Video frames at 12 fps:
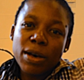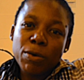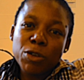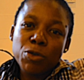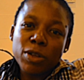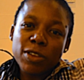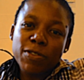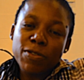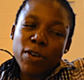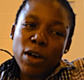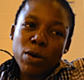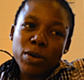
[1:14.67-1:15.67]
which was
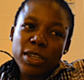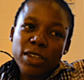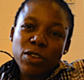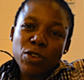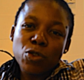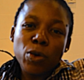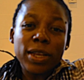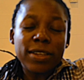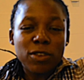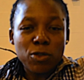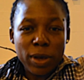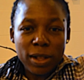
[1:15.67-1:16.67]
founded in
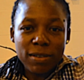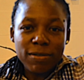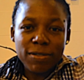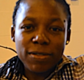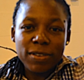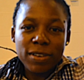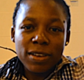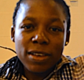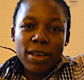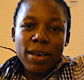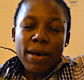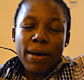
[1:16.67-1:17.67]

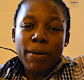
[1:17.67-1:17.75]
2012.